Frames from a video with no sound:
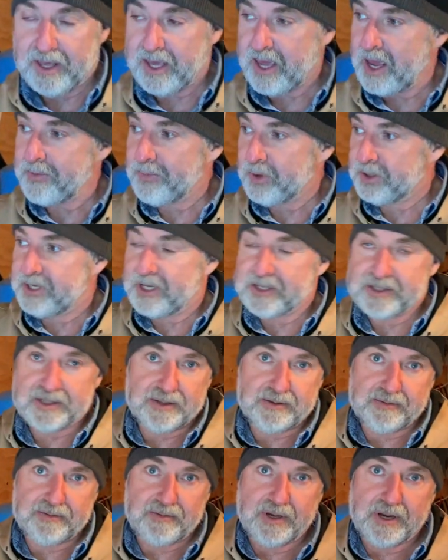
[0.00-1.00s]
the cable
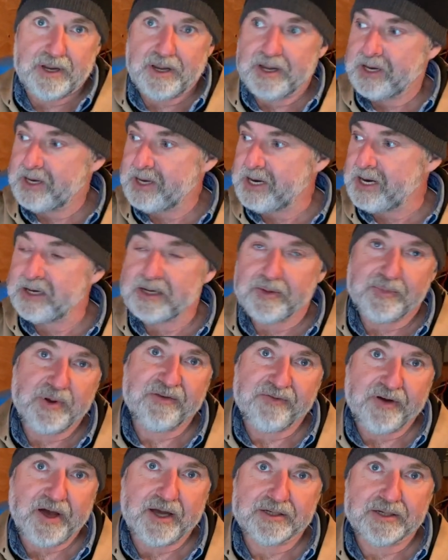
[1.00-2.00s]
doesn't need to
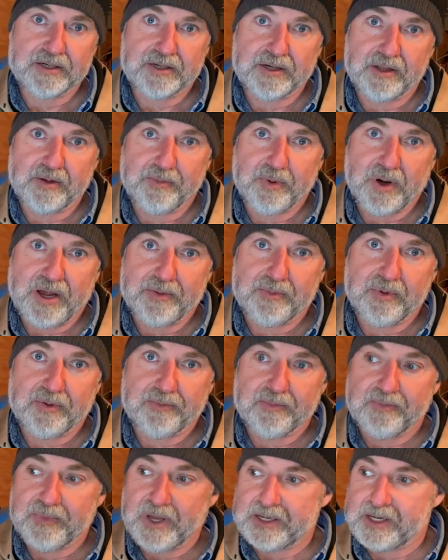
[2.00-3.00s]
be fastened to the
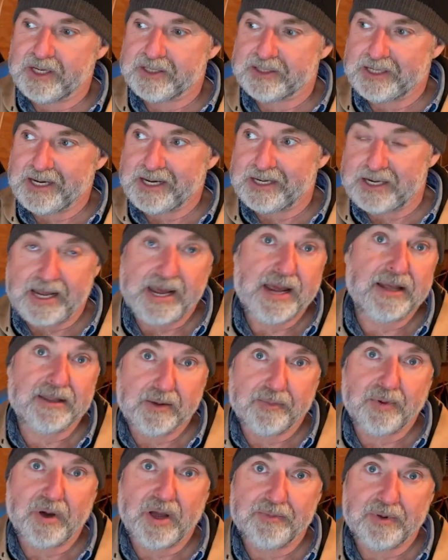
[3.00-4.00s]
pipe. It doesn't need to
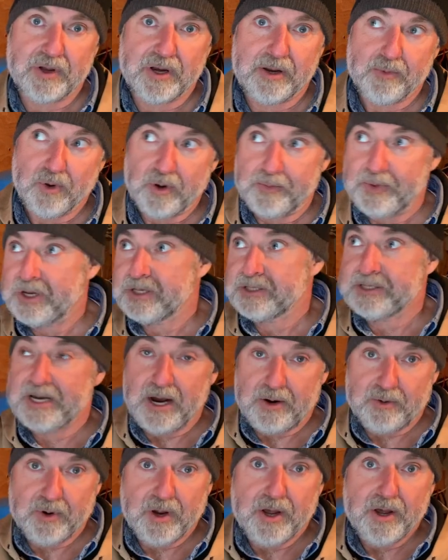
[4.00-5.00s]
heat the pipe anymore
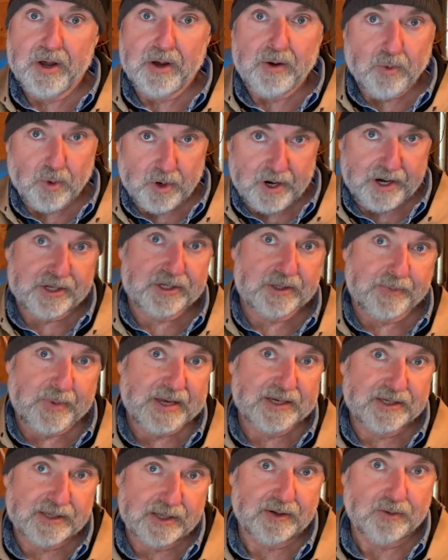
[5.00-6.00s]
because now we're in a
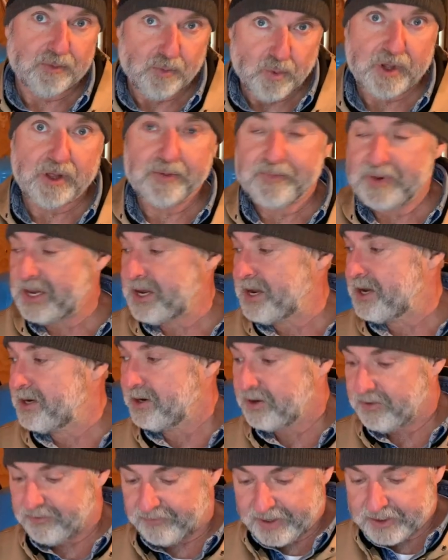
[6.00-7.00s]
space that will be
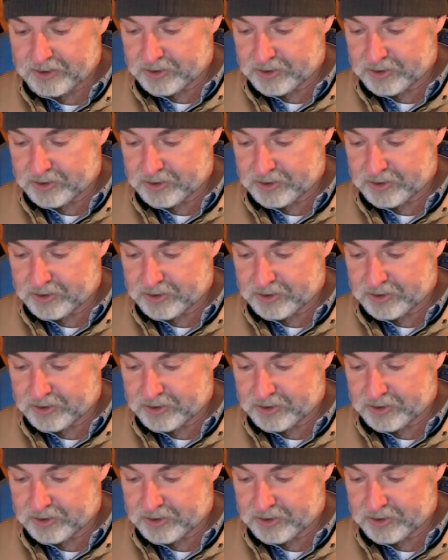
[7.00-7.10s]
heated